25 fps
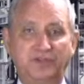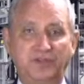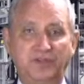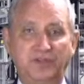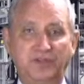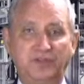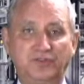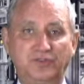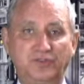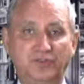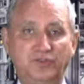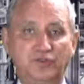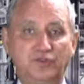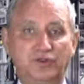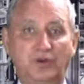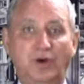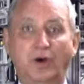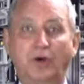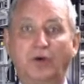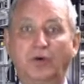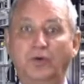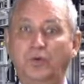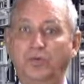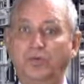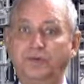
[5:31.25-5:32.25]
says that you should
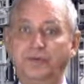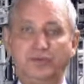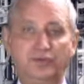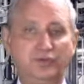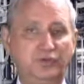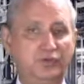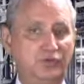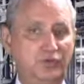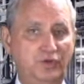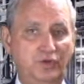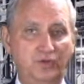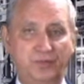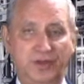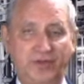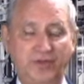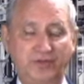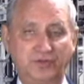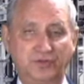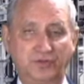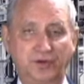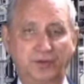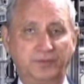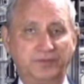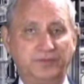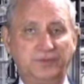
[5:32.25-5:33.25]
always use
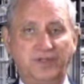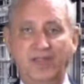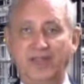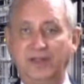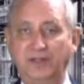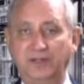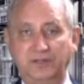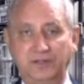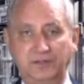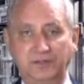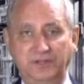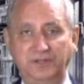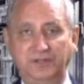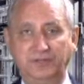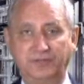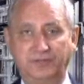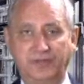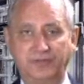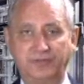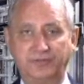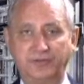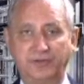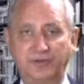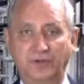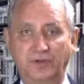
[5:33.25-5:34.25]
humates in almost any cleanup
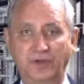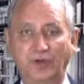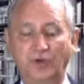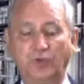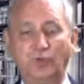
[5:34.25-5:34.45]
effort.